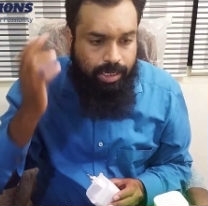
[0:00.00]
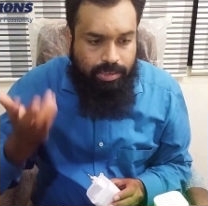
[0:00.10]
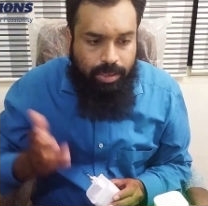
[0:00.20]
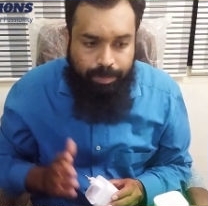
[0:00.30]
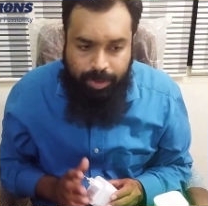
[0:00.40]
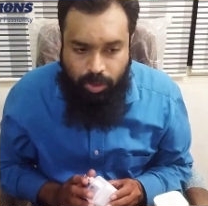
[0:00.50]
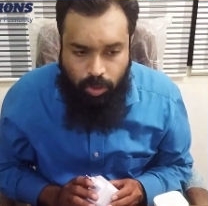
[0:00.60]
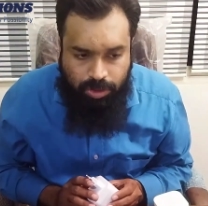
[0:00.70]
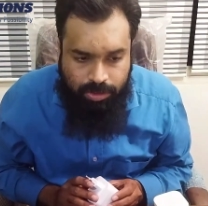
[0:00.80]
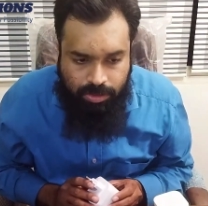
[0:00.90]
some
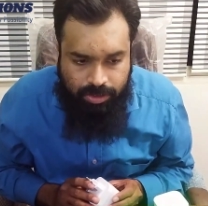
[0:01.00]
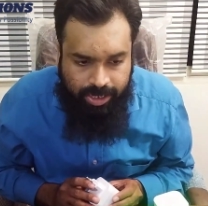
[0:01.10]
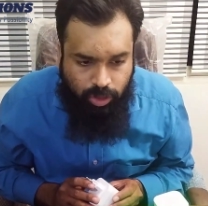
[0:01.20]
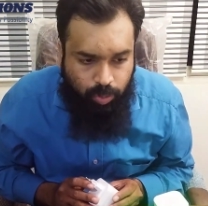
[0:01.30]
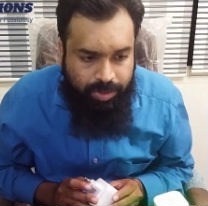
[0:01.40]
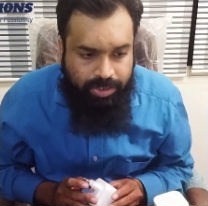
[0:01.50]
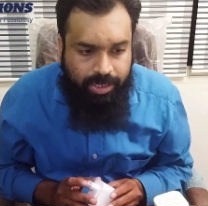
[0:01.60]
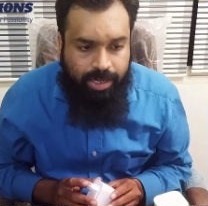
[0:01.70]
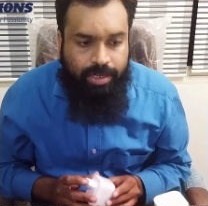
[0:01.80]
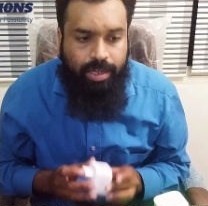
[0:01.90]
precautions has to be
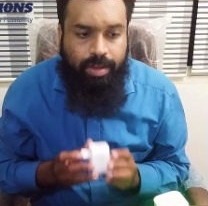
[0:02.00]
taken.